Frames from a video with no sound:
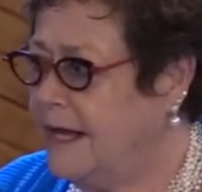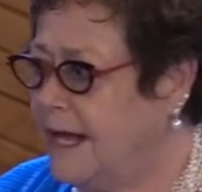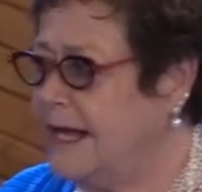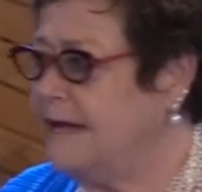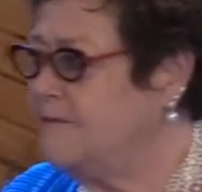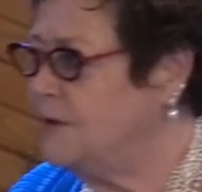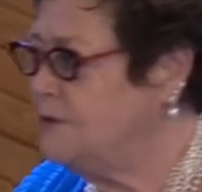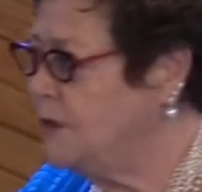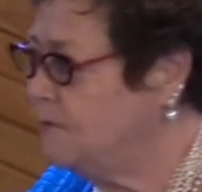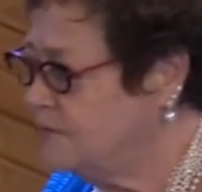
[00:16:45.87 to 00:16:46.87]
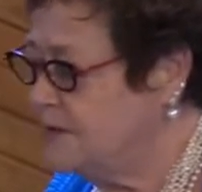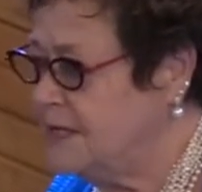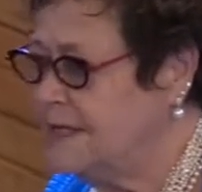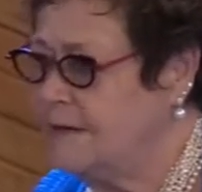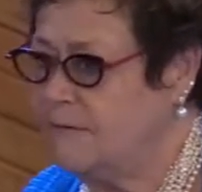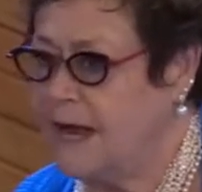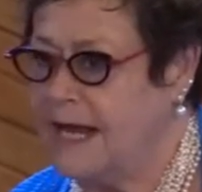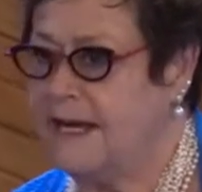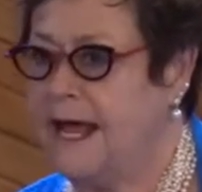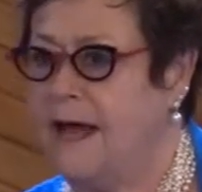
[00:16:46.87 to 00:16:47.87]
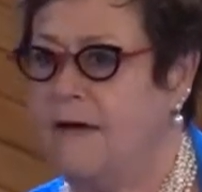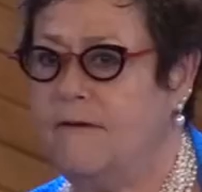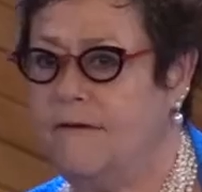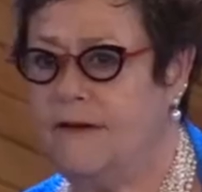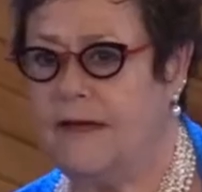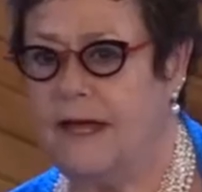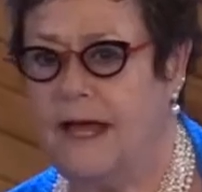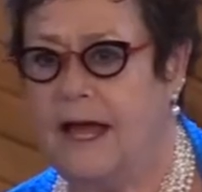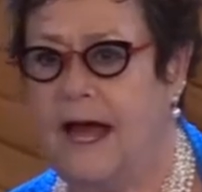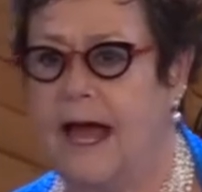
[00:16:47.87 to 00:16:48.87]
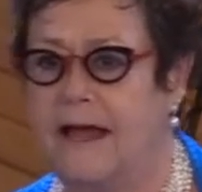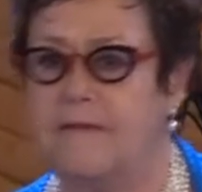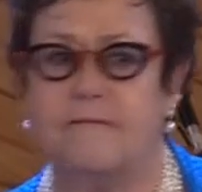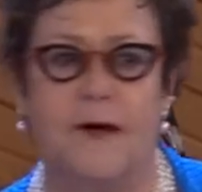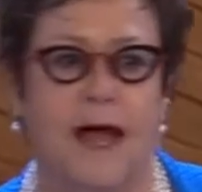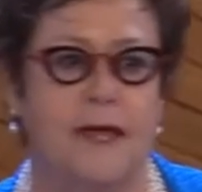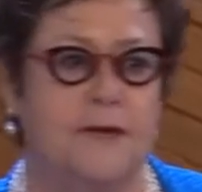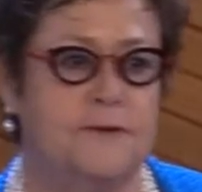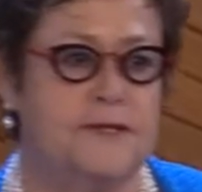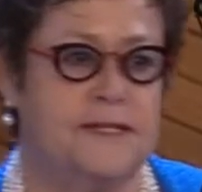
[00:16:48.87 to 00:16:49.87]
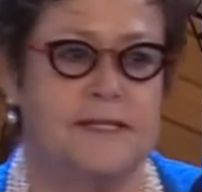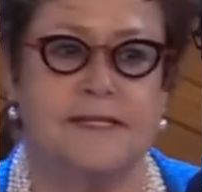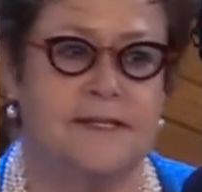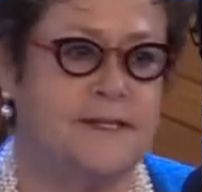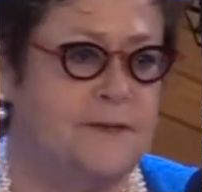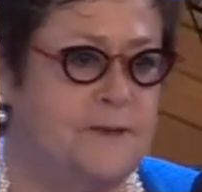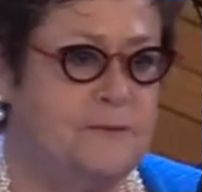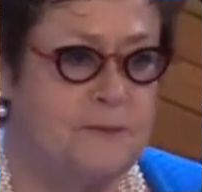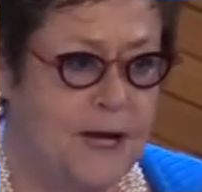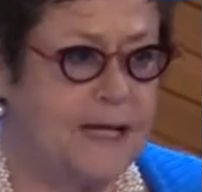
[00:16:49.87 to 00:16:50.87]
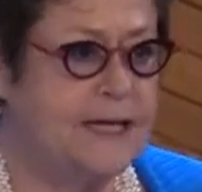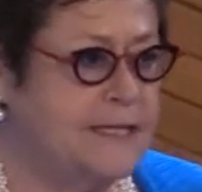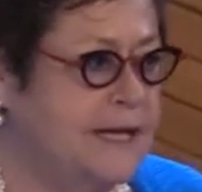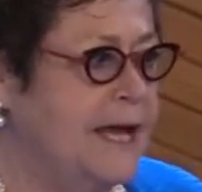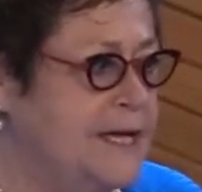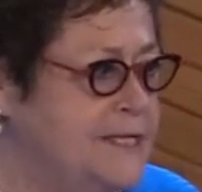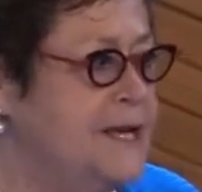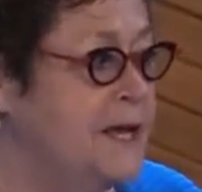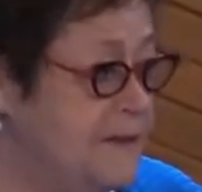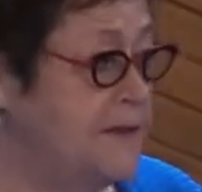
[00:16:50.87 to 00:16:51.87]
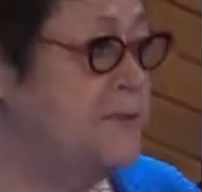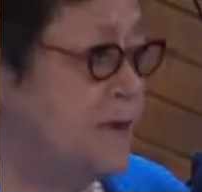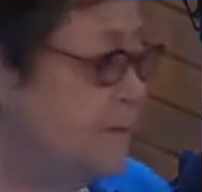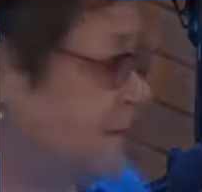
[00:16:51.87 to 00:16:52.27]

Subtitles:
And if you don't feel it right now, I invite you just to recognize that there are